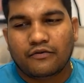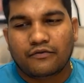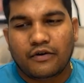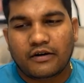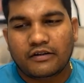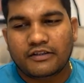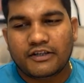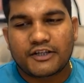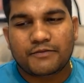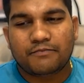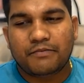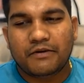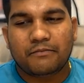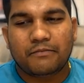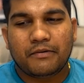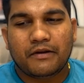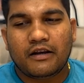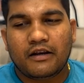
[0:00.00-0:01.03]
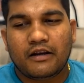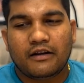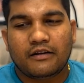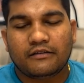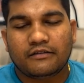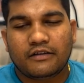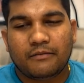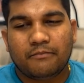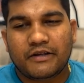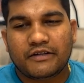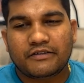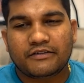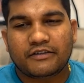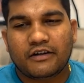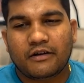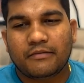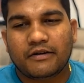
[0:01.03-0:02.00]
For these people, the
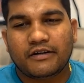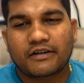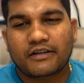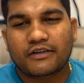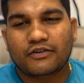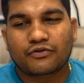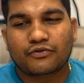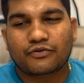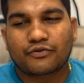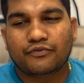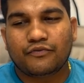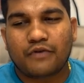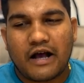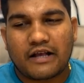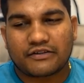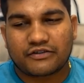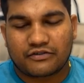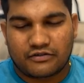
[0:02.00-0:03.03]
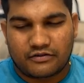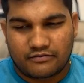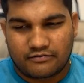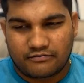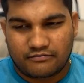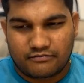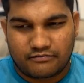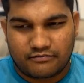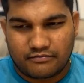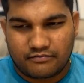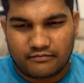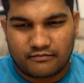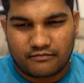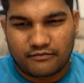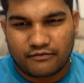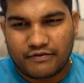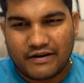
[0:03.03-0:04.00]
best remedy is to fast,
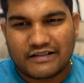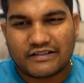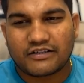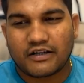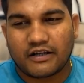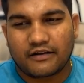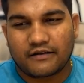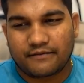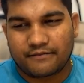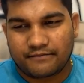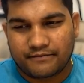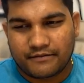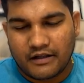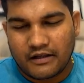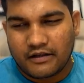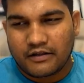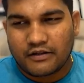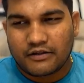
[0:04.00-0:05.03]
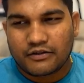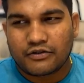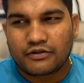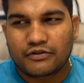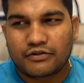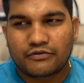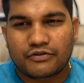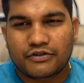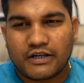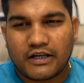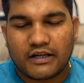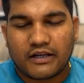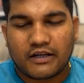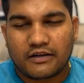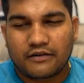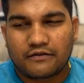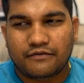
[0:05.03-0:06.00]
fasting. So you
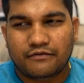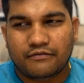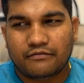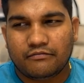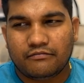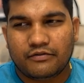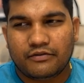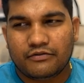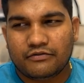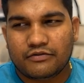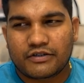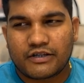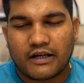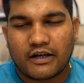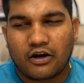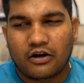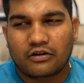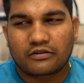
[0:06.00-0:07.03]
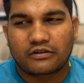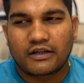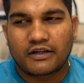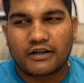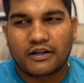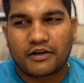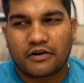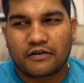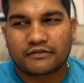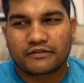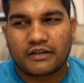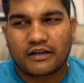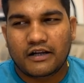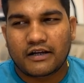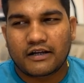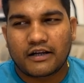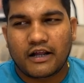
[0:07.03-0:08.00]
check on the day of
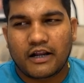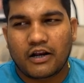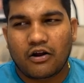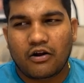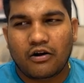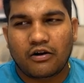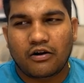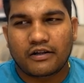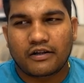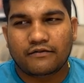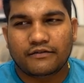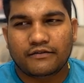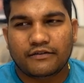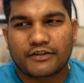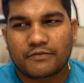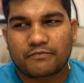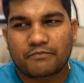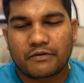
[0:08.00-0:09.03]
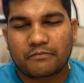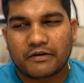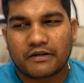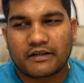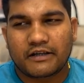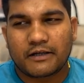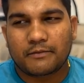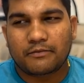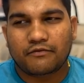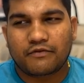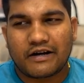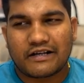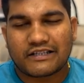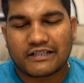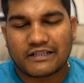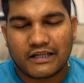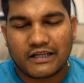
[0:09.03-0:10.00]
the Lagna Lord, if these people keep
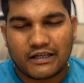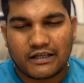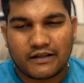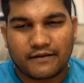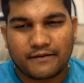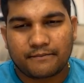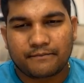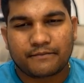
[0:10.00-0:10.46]
fasting,